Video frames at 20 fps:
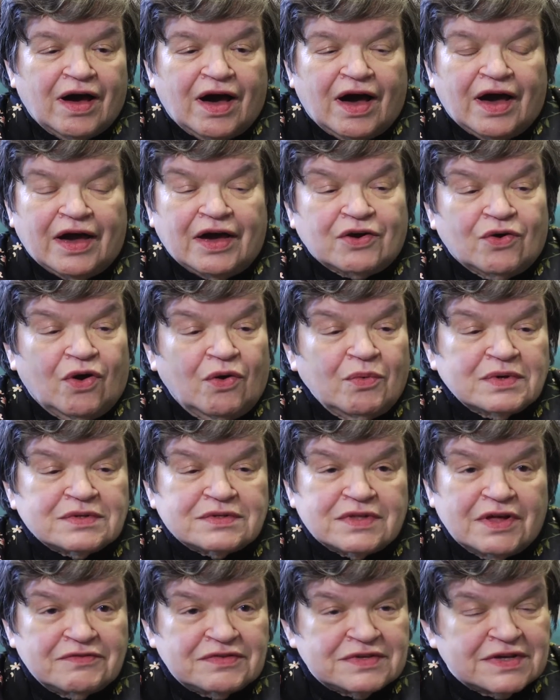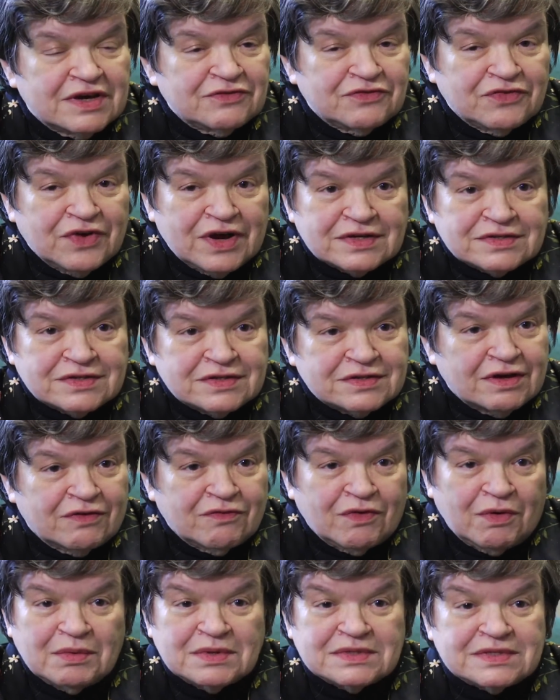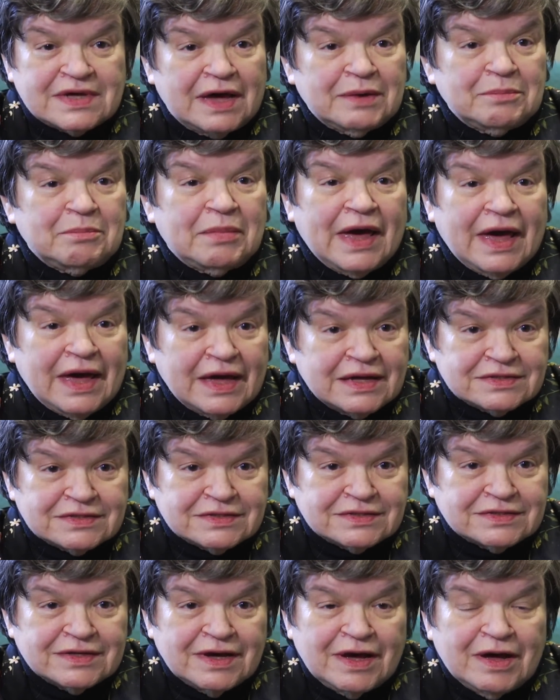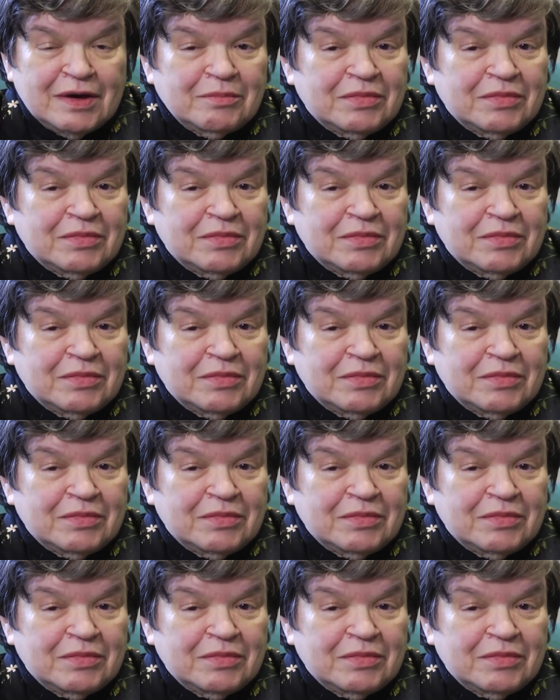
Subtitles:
I had always loved St. Francis, I've always had pets,